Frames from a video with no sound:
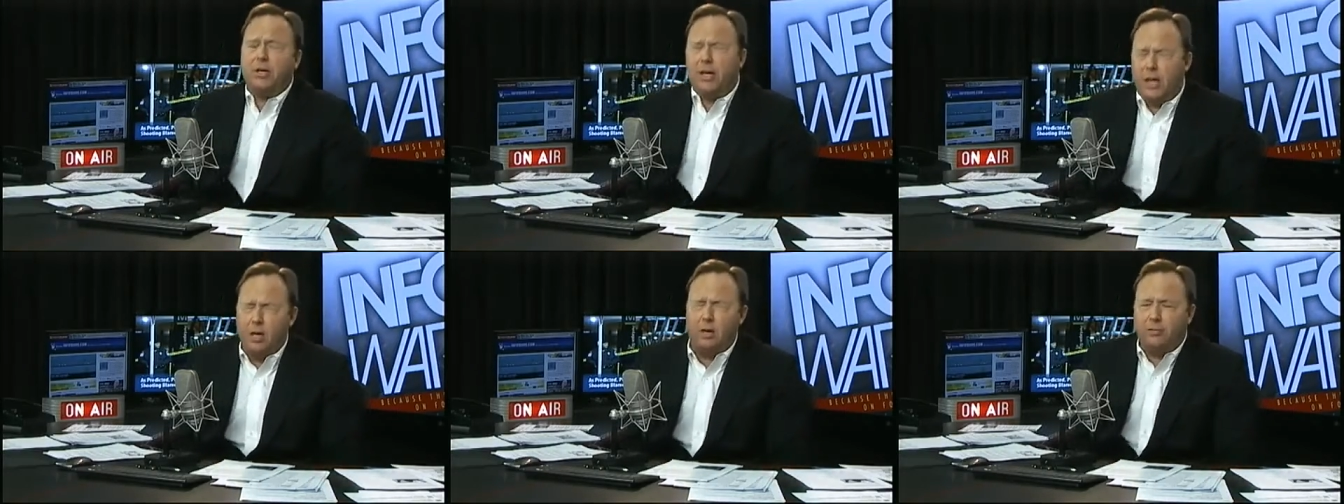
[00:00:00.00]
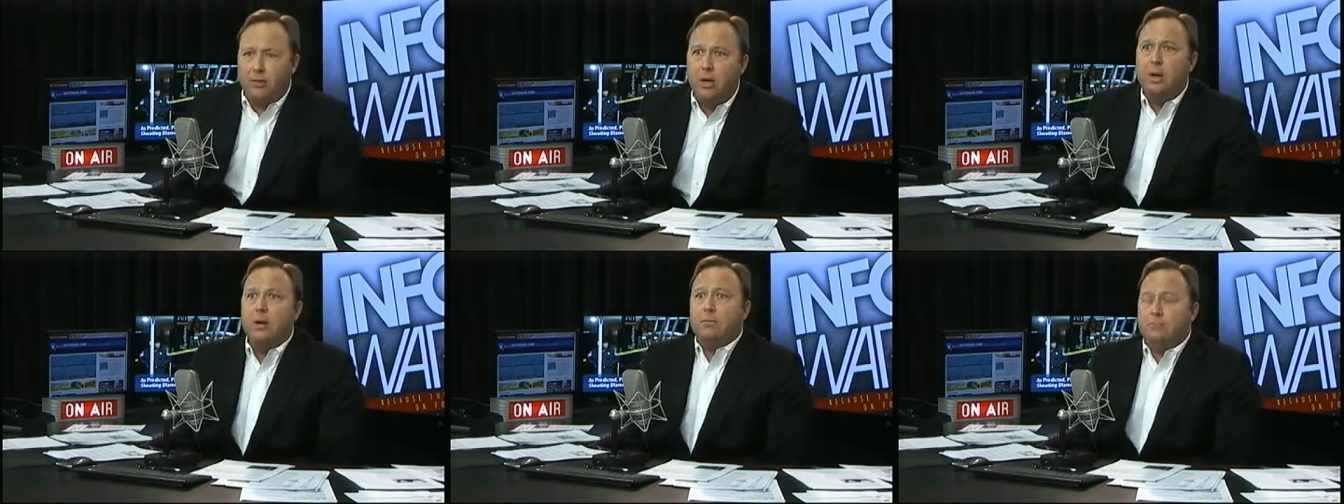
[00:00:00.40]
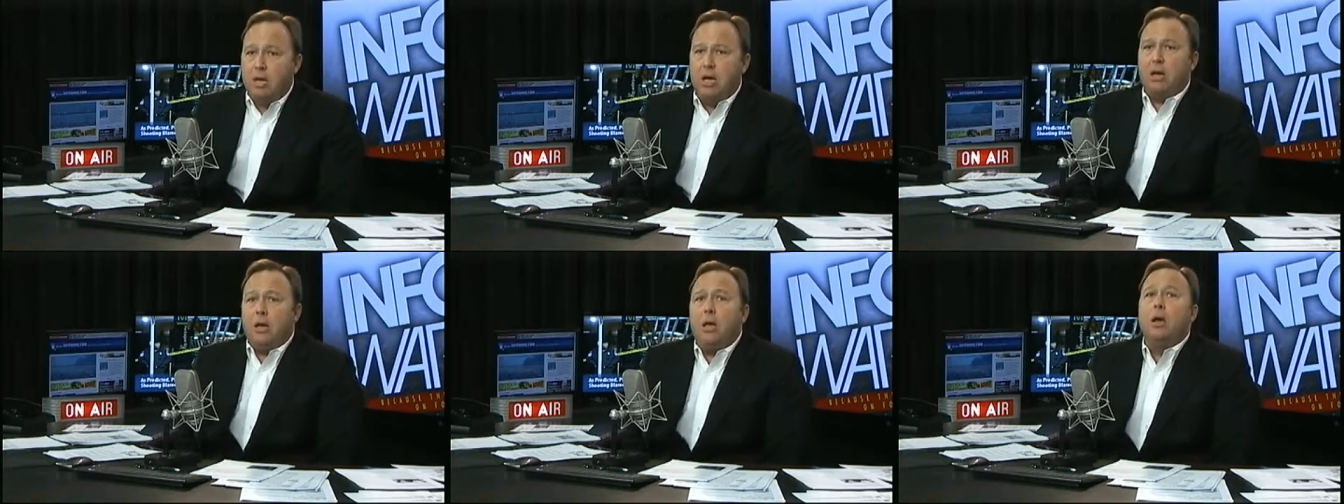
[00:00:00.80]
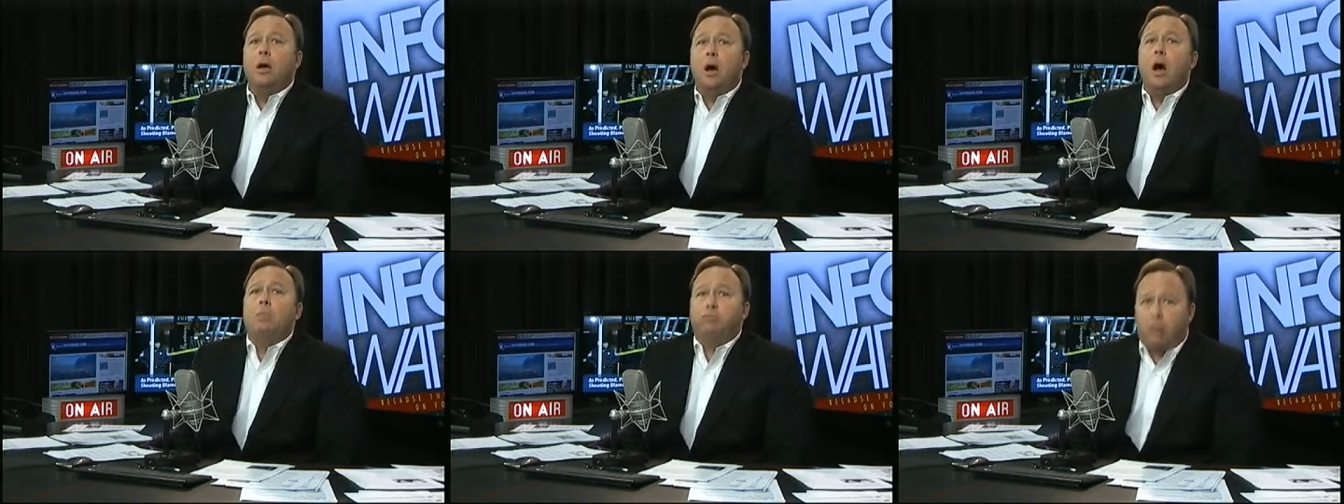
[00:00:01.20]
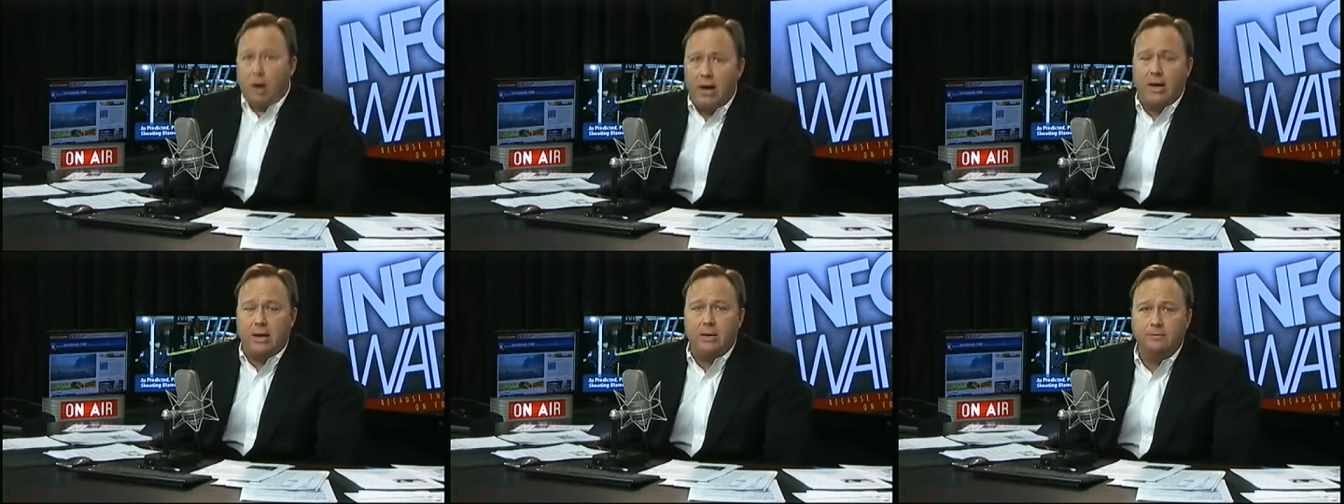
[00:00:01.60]
Give me a
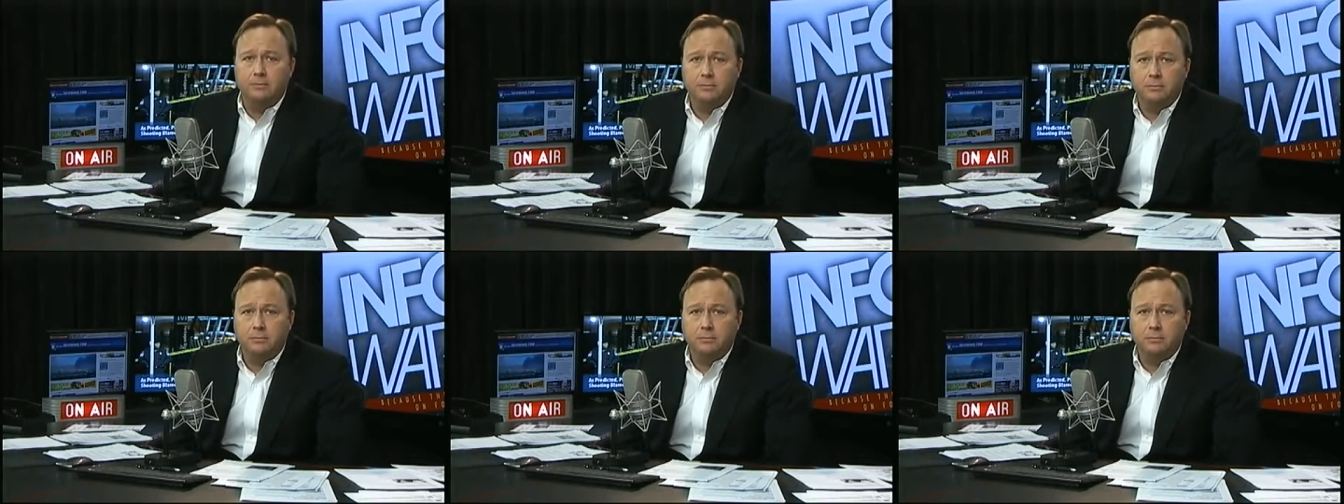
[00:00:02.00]
break.